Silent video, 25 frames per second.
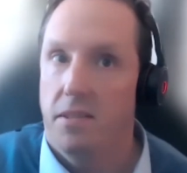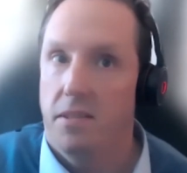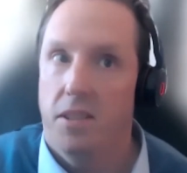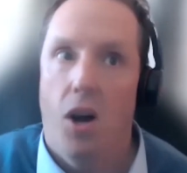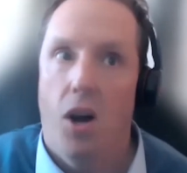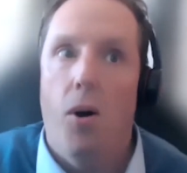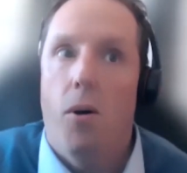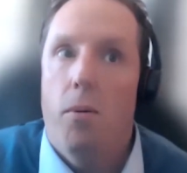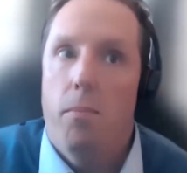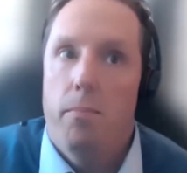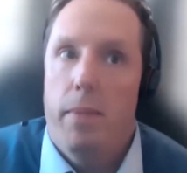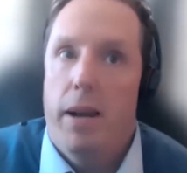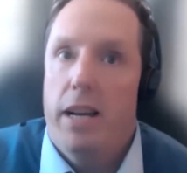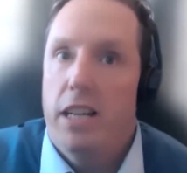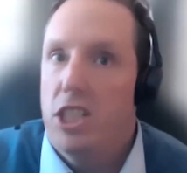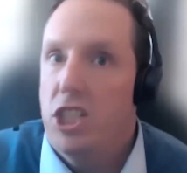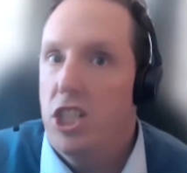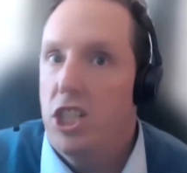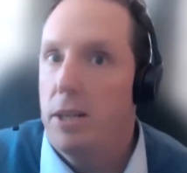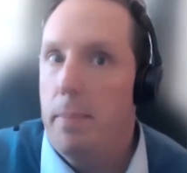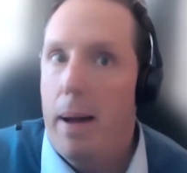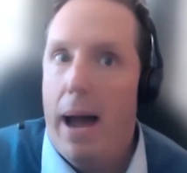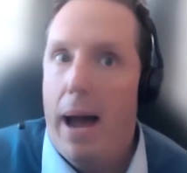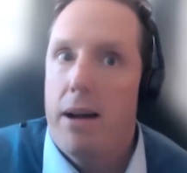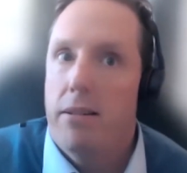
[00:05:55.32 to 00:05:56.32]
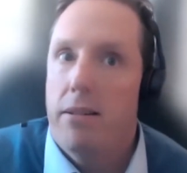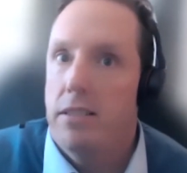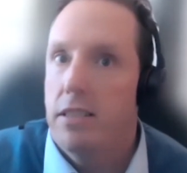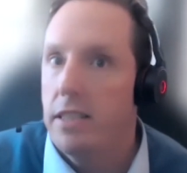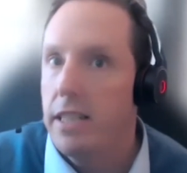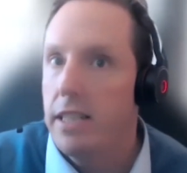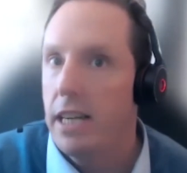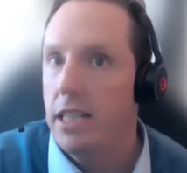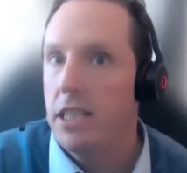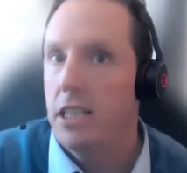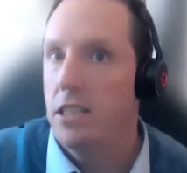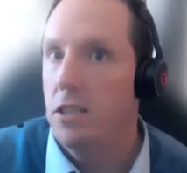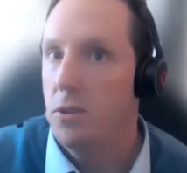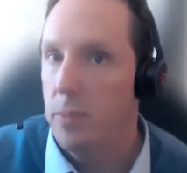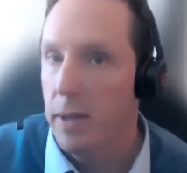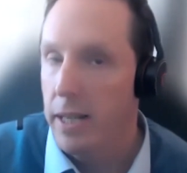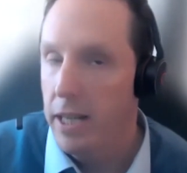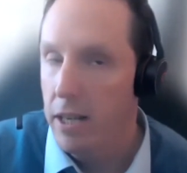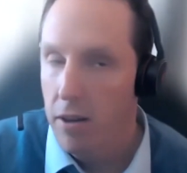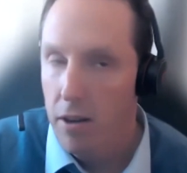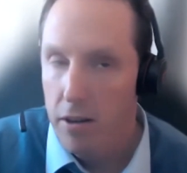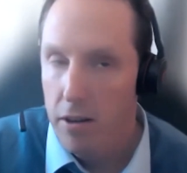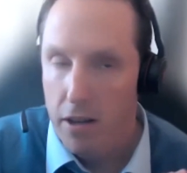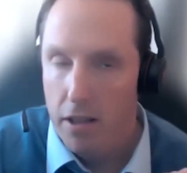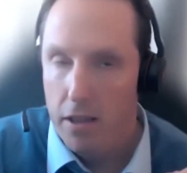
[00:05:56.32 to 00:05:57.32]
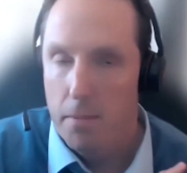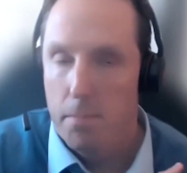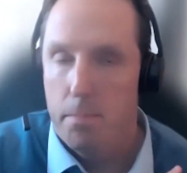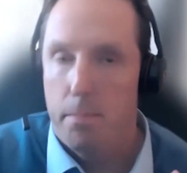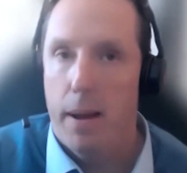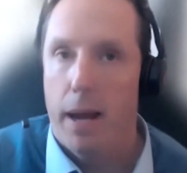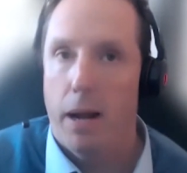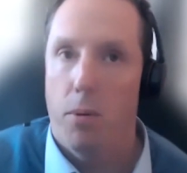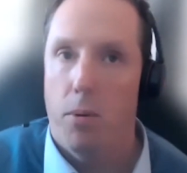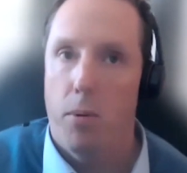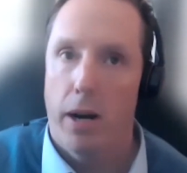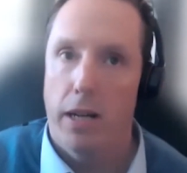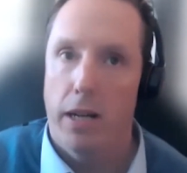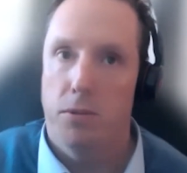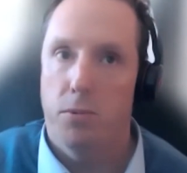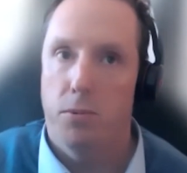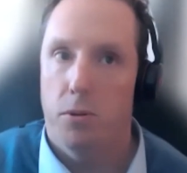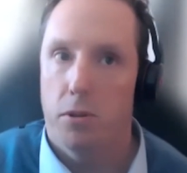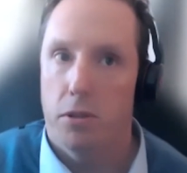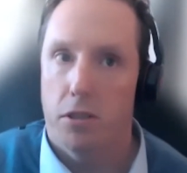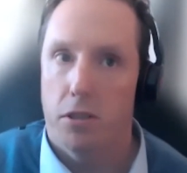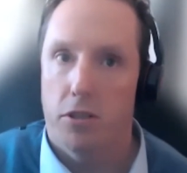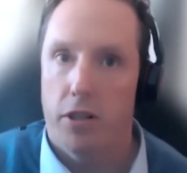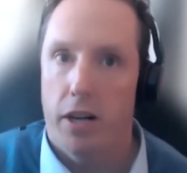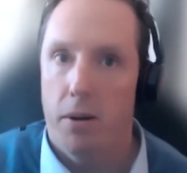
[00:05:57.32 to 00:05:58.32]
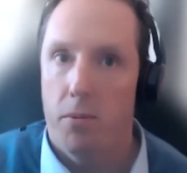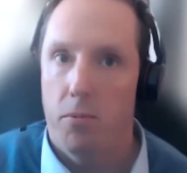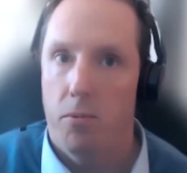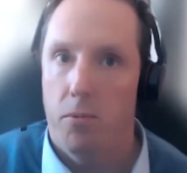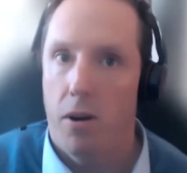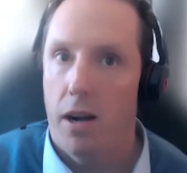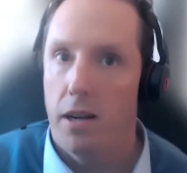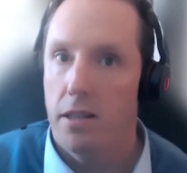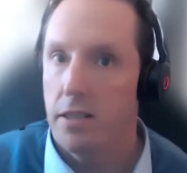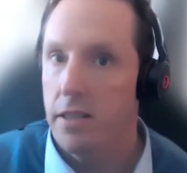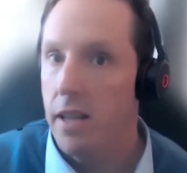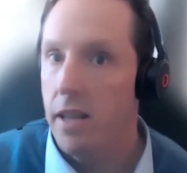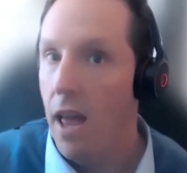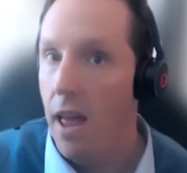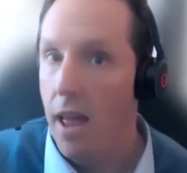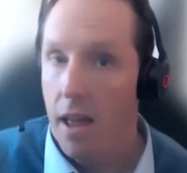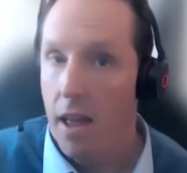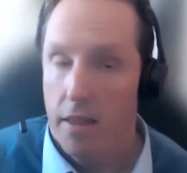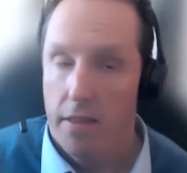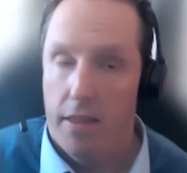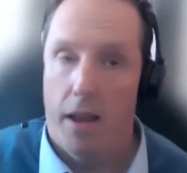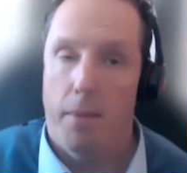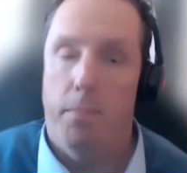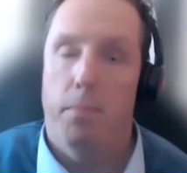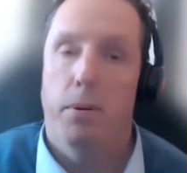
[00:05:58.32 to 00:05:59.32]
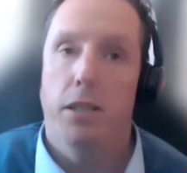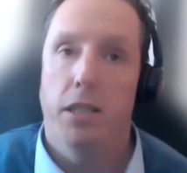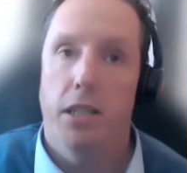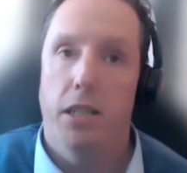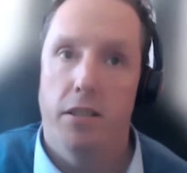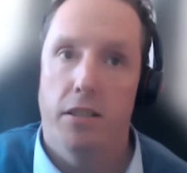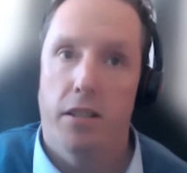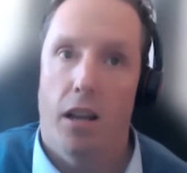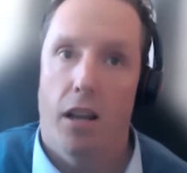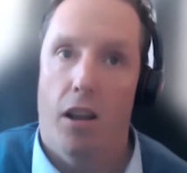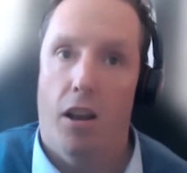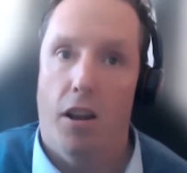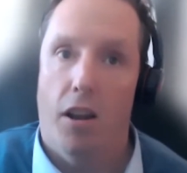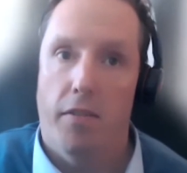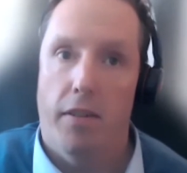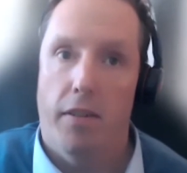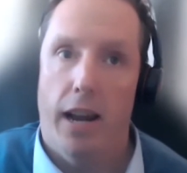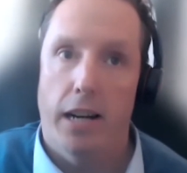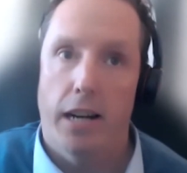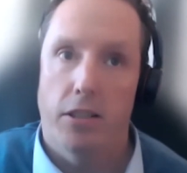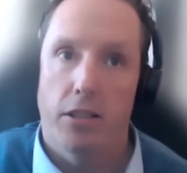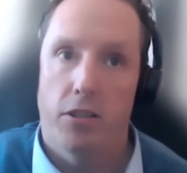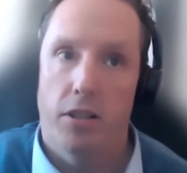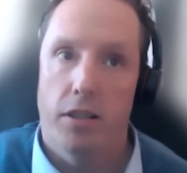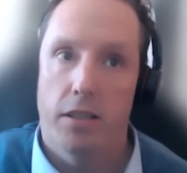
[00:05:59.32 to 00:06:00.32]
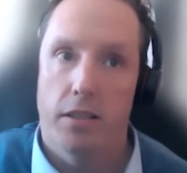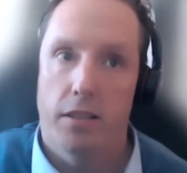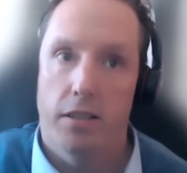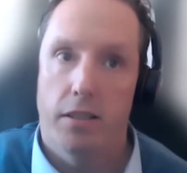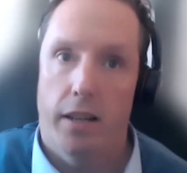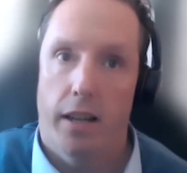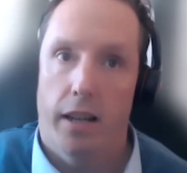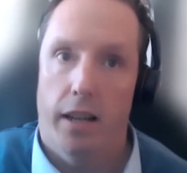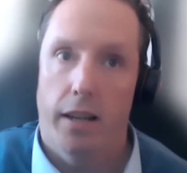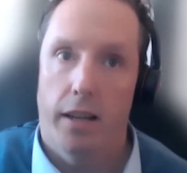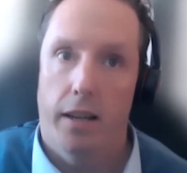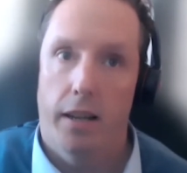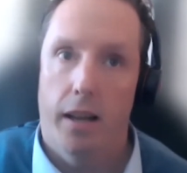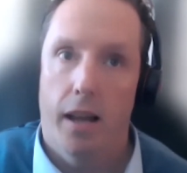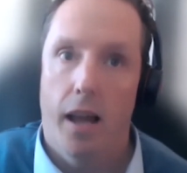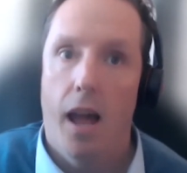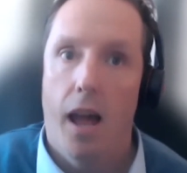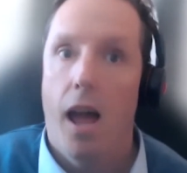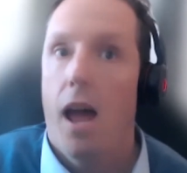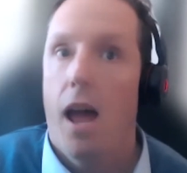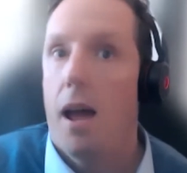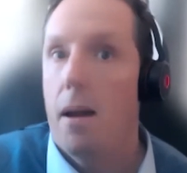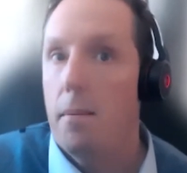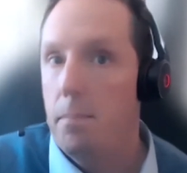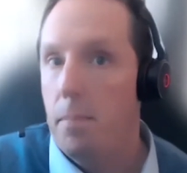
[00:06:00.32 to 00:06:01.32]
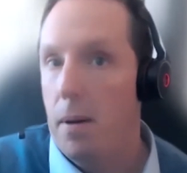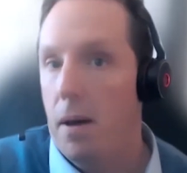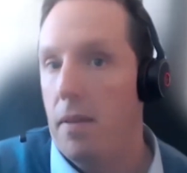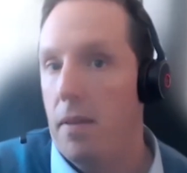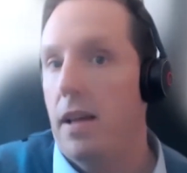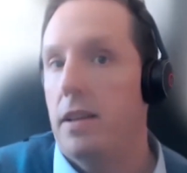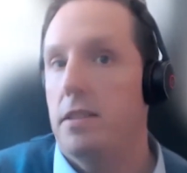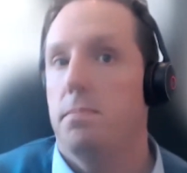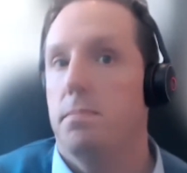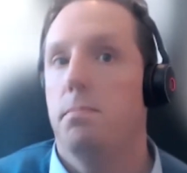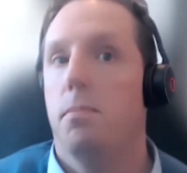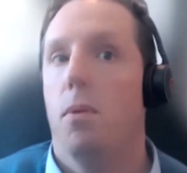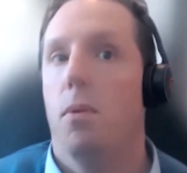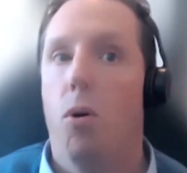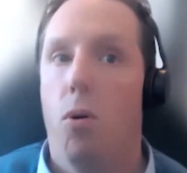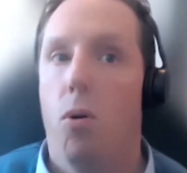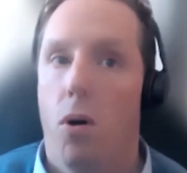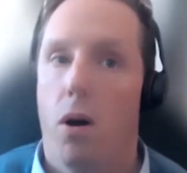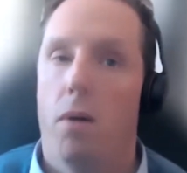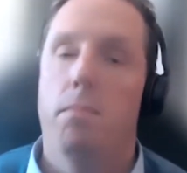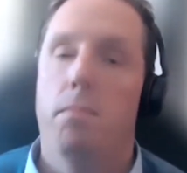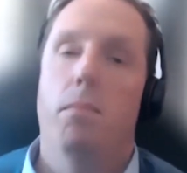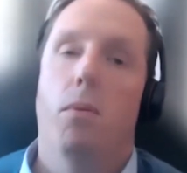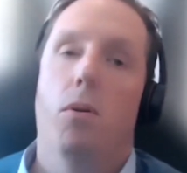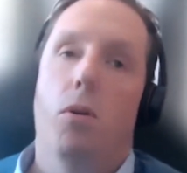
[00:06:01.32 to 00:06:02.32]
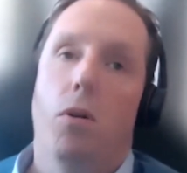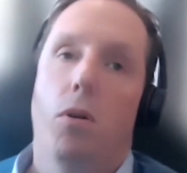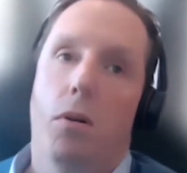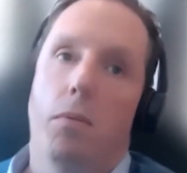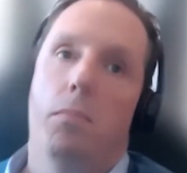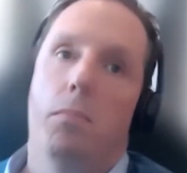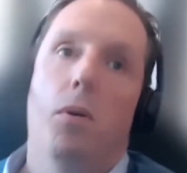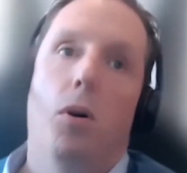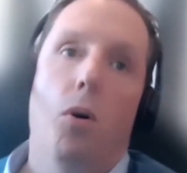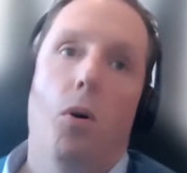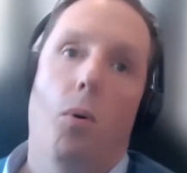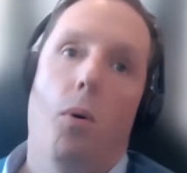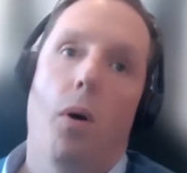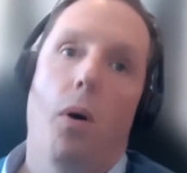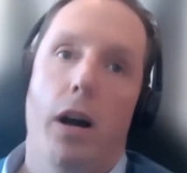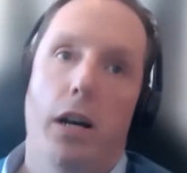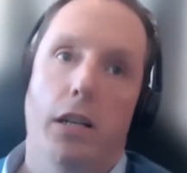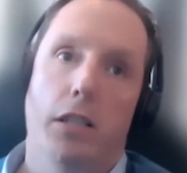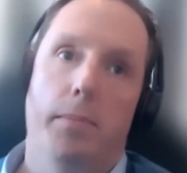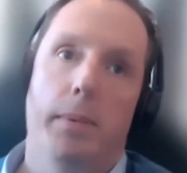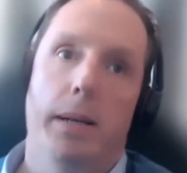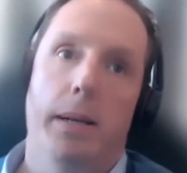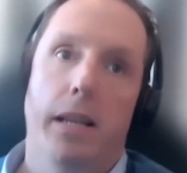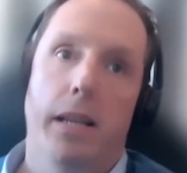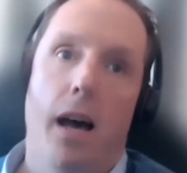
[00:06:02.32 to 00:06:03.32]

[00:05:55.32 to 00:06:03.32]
got military power stations. When you look at the big wastewater treatment works, they produce a lot of electricity, but there's more and more and more work to be